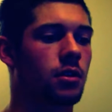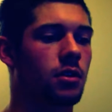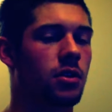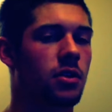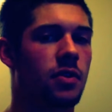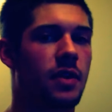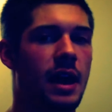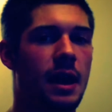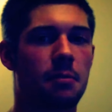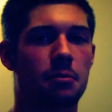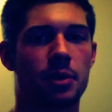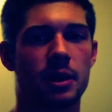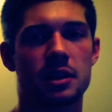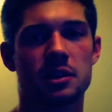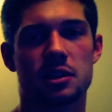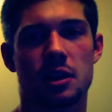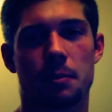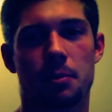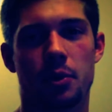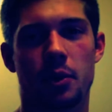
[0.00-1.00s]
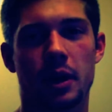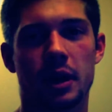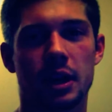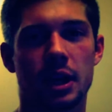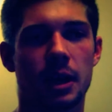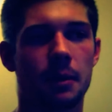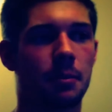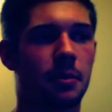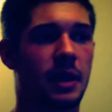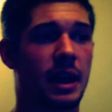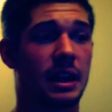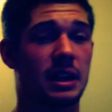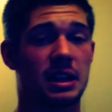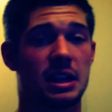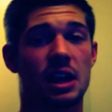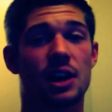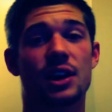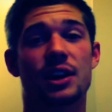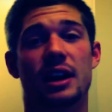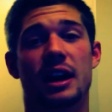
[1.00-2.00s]
that brings a point up that
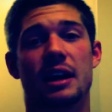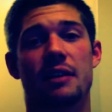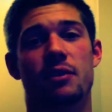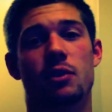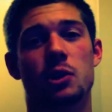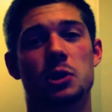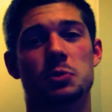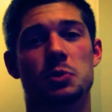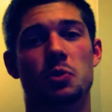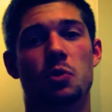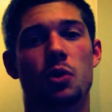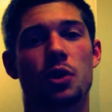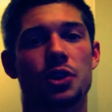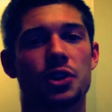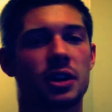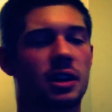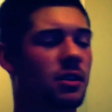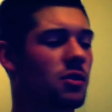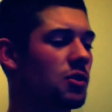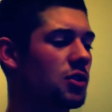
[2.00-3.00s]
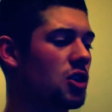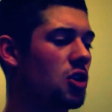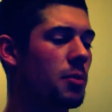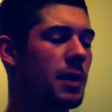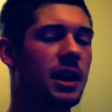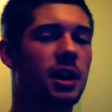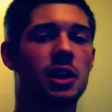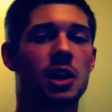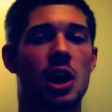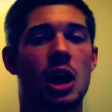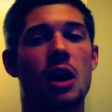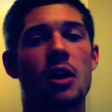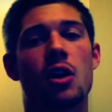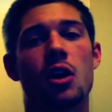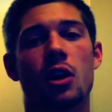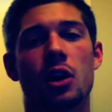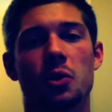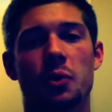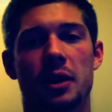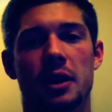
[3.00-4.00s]
Doug and I have always been wondering. No matter how
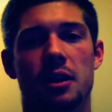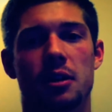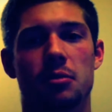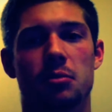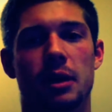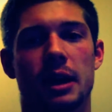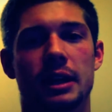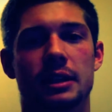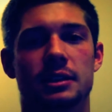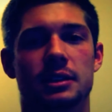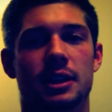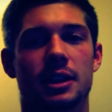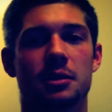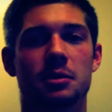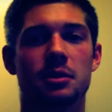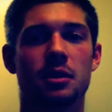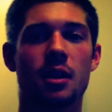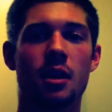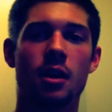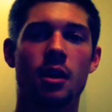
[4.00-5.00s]
hard we hit our biceps,